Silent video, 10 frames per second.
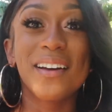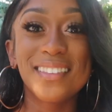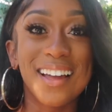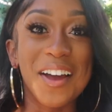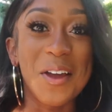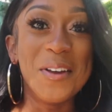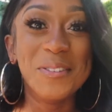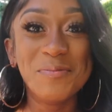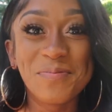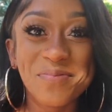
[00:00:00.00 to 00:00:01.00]

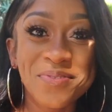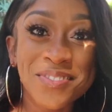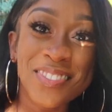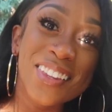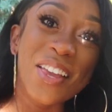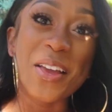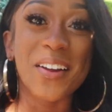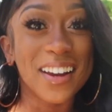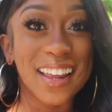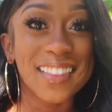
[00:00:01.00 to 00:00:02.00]
Beltline.
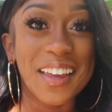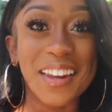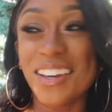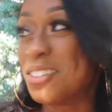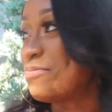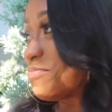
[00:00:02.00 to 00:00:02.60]
Here in Atlanta.